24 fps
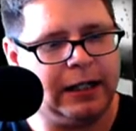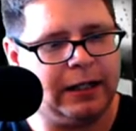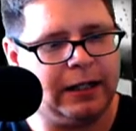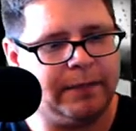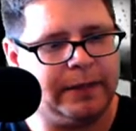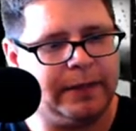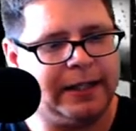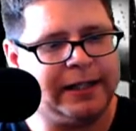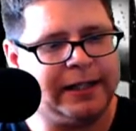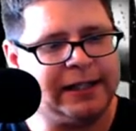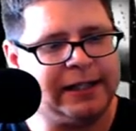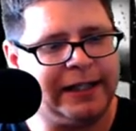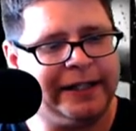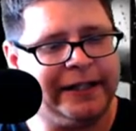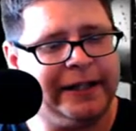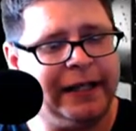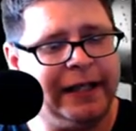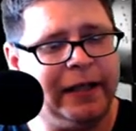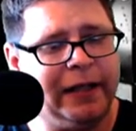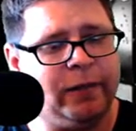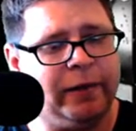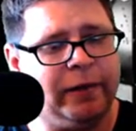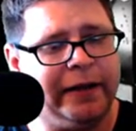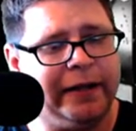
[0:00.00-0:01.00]
Because I
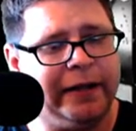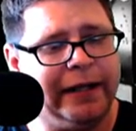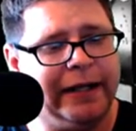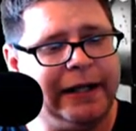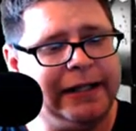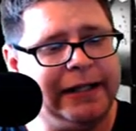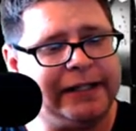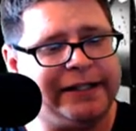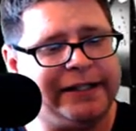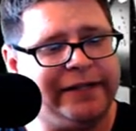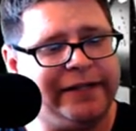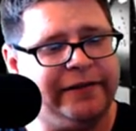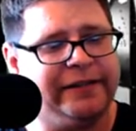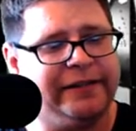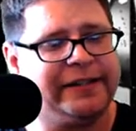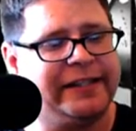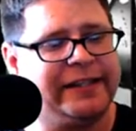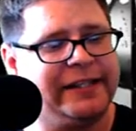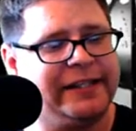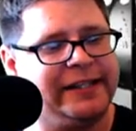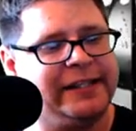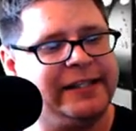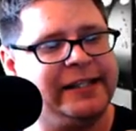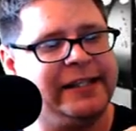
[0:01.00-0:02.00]
think when these used
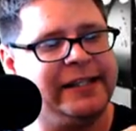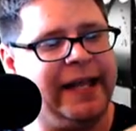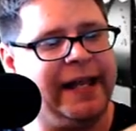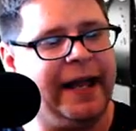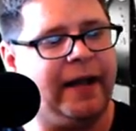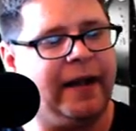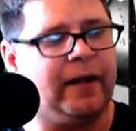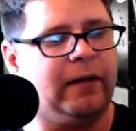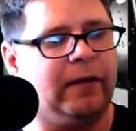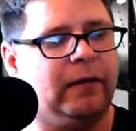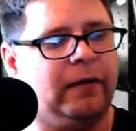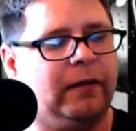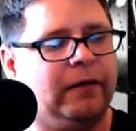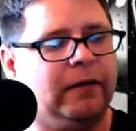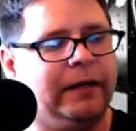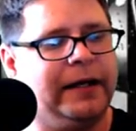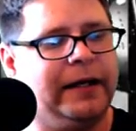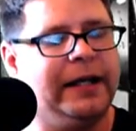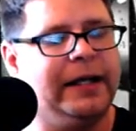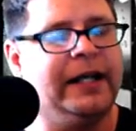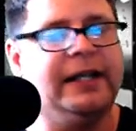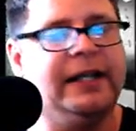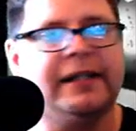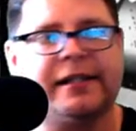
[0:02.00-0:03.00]
to sell
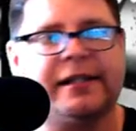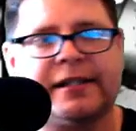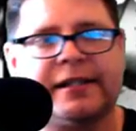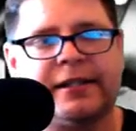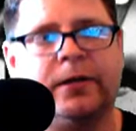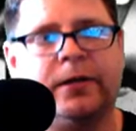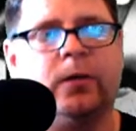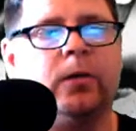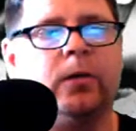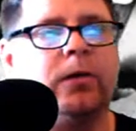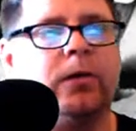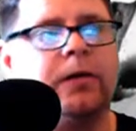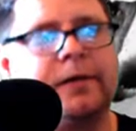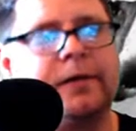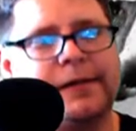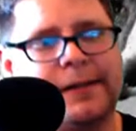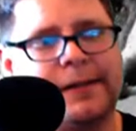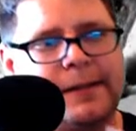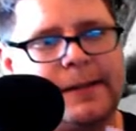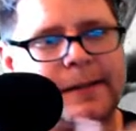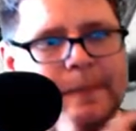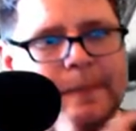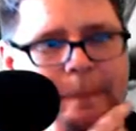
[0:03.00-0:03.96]
in stores,